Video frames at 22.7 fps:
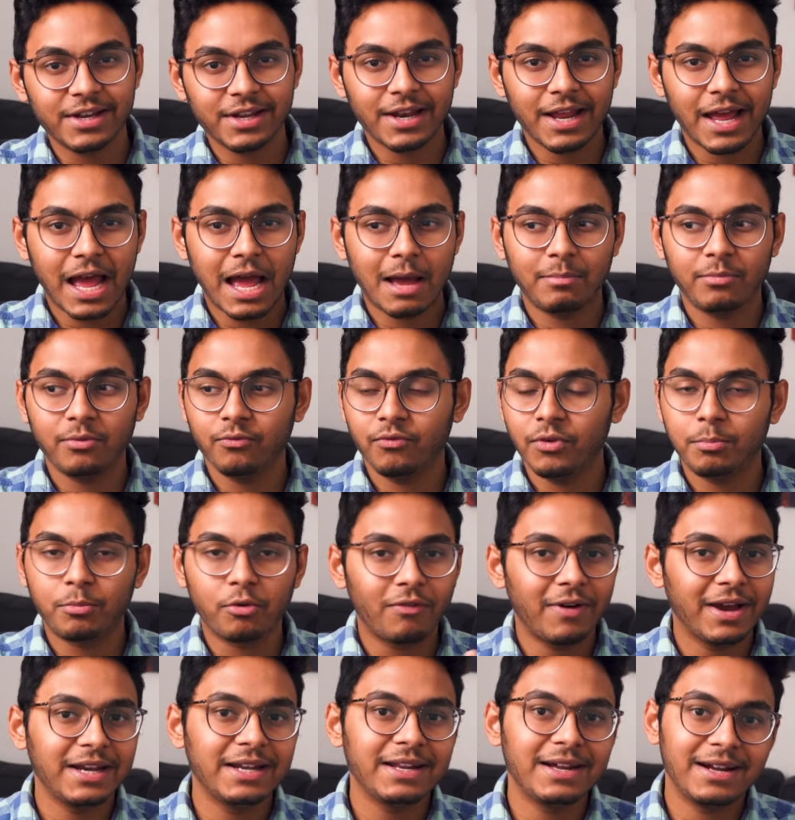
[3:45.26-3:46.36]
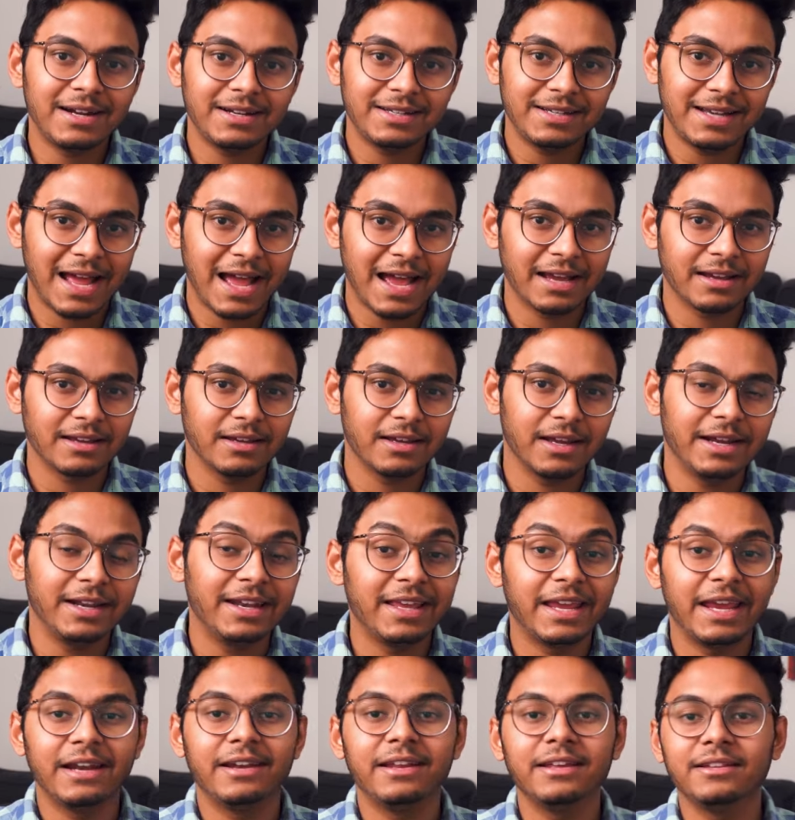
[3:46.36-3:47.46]
our app, we provide a tag
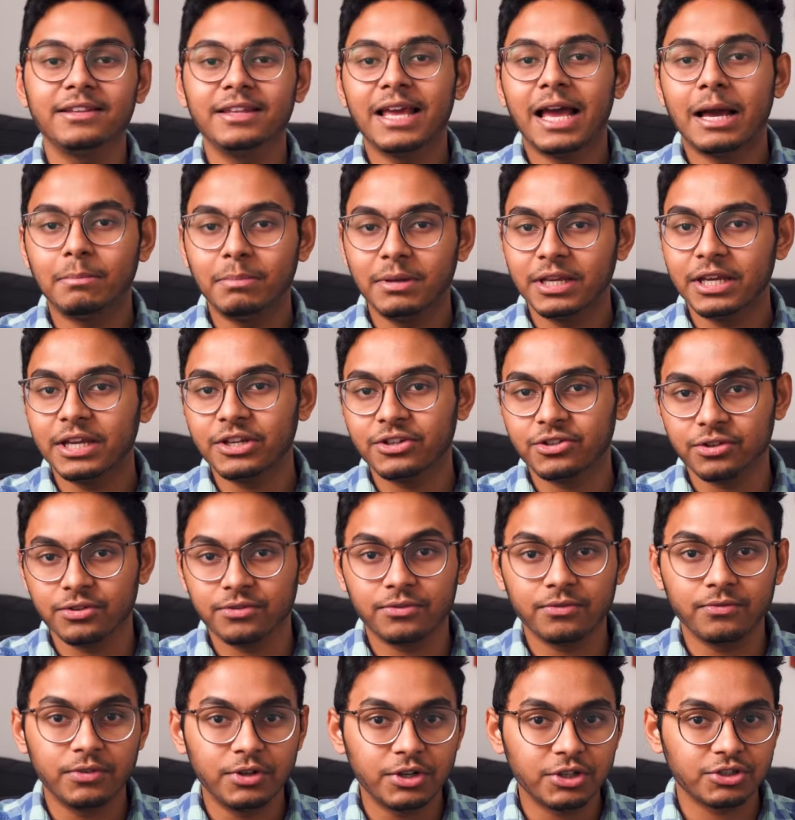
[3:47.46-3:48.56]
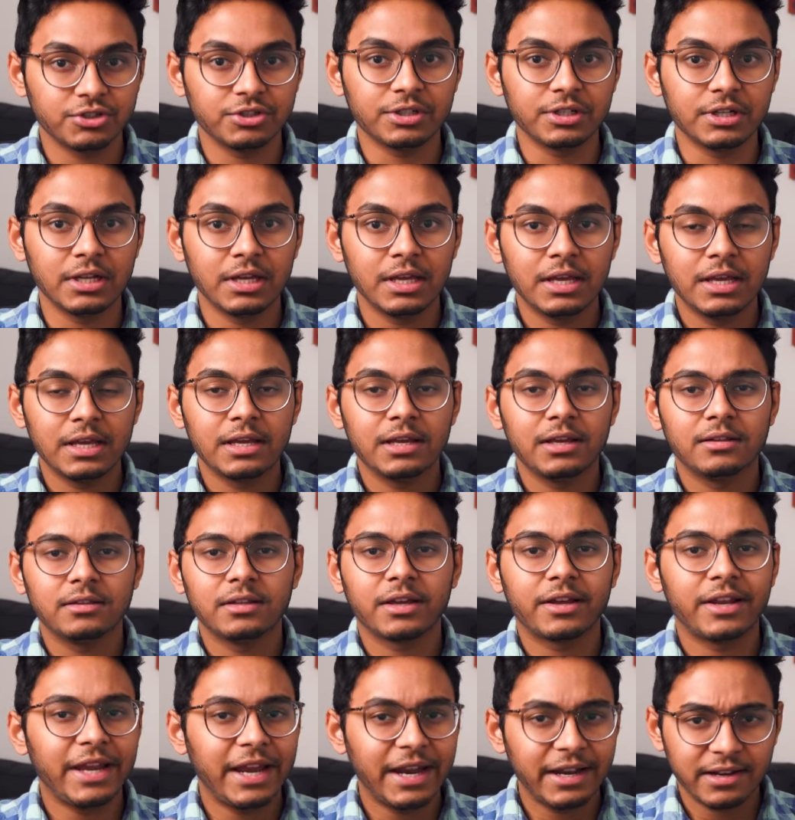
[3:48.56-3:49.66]
indicating the application's version. The
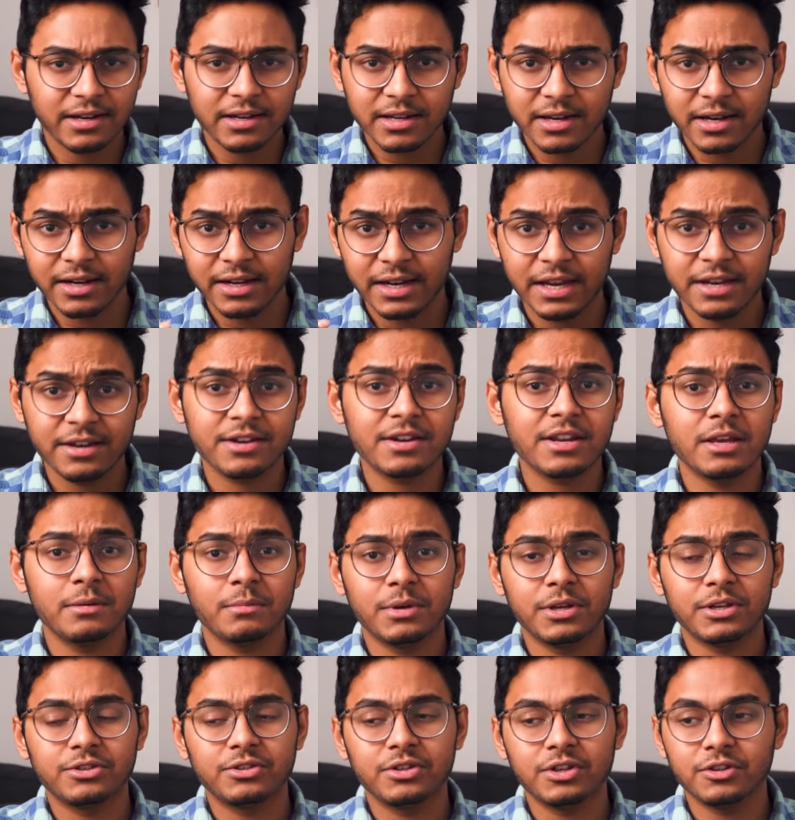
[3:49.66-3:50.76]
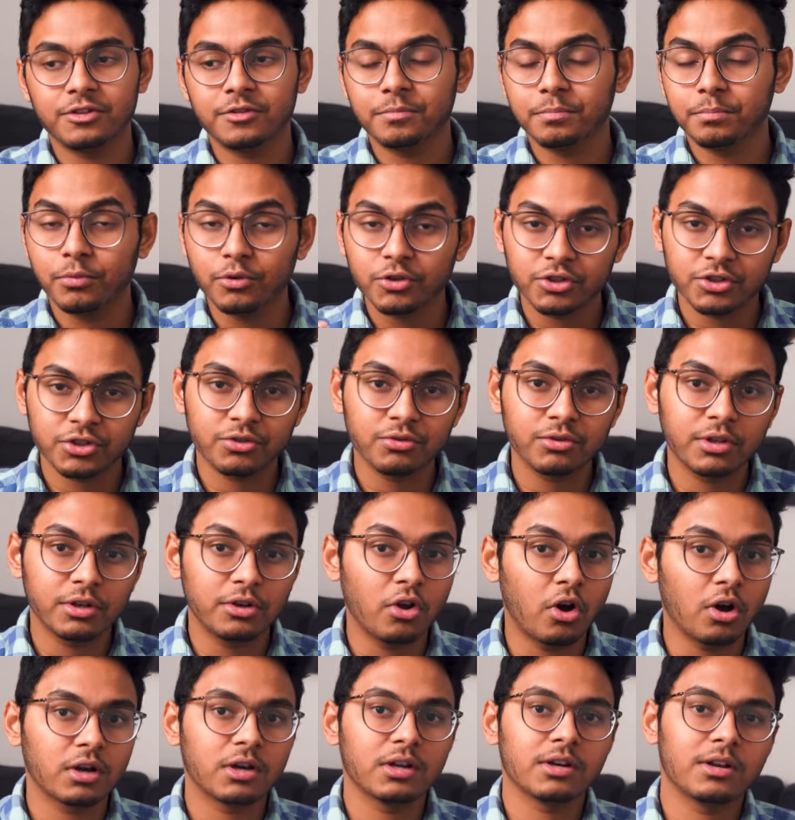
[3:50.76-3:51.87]
created container image is pushed to the
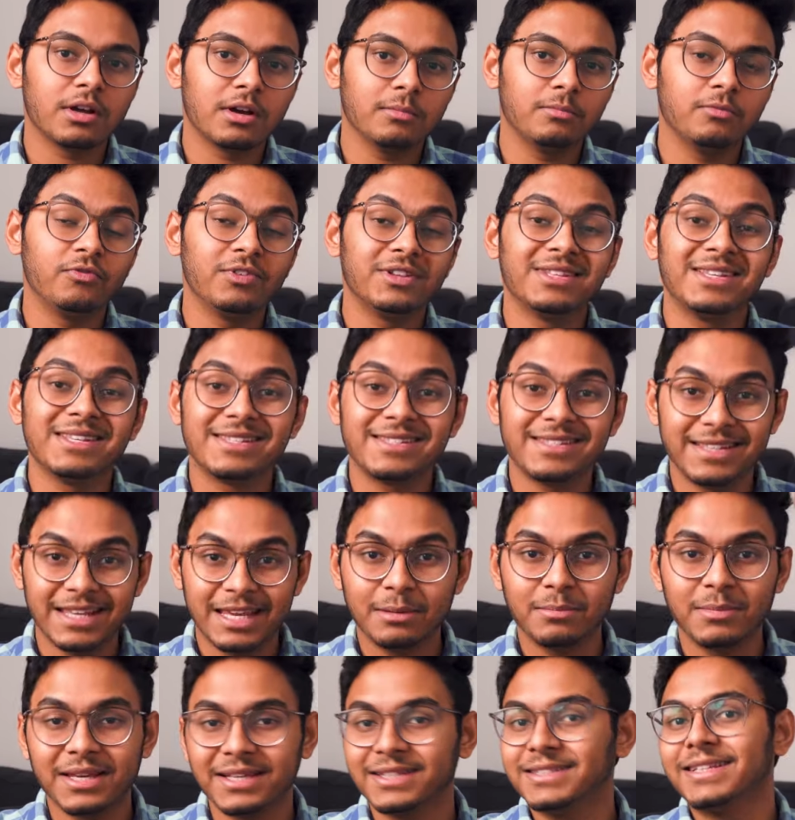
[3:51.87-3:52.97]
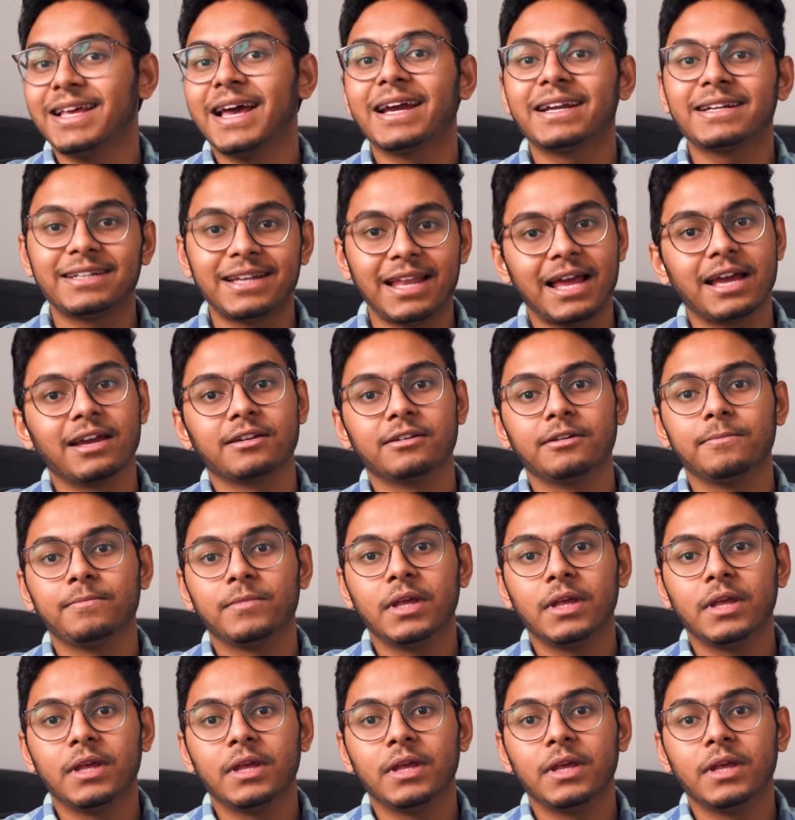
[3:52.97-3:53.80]
Docker Hub with the same exact tag.